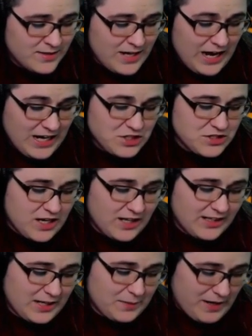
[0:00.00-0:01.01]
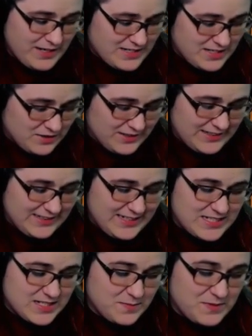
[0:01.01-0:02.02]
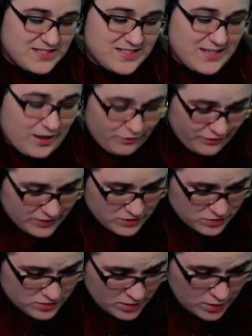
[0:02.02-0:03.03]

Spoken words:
I should not like my dear little niece to be selfish,